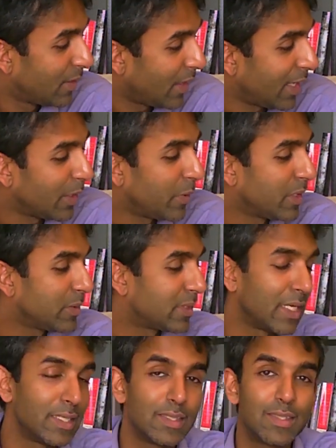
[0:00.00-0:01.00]
any way you
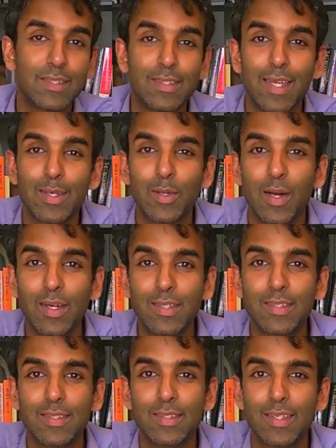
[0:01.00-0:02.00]
slice it, Stan
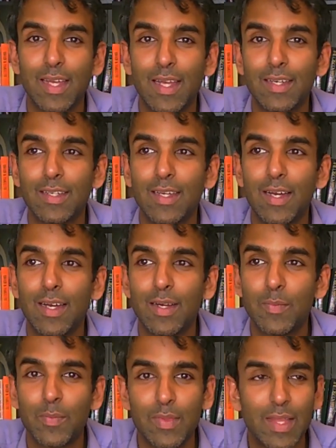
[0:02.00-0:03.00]
Cox, and
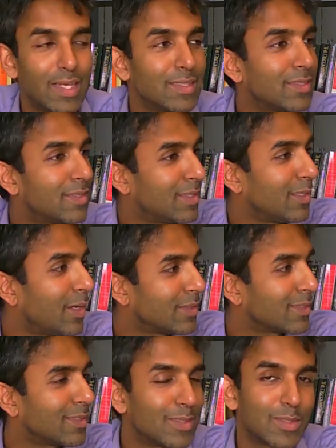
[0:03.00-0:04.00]
uh, that's the
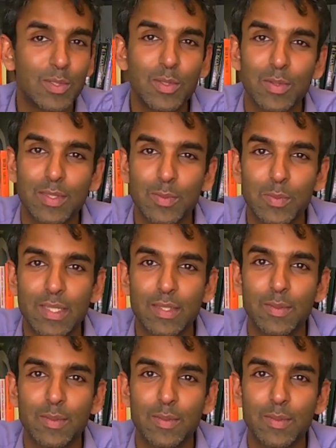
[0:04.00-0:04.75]
Ossington Circle this week.